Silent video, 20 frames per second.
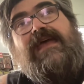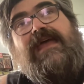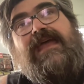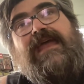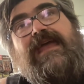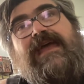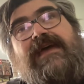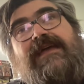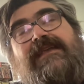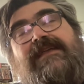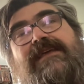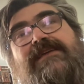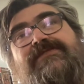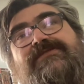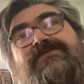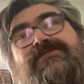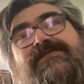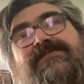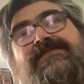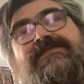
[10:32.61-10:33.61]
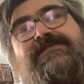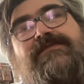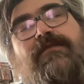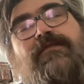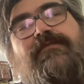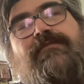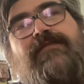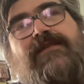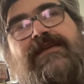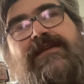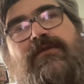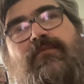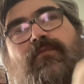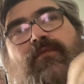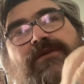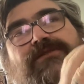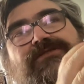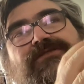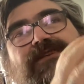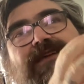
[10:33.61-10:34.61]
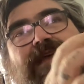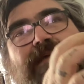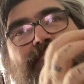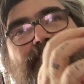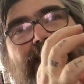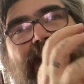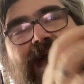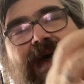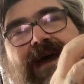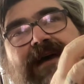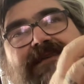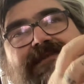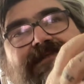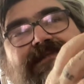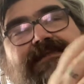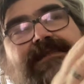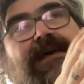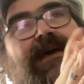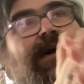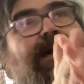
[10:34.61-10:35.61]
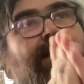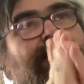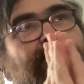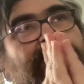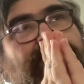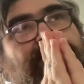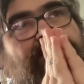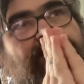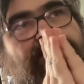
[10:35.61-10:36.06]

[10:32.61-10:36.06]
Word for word: And it's just so funny. Once you get past that,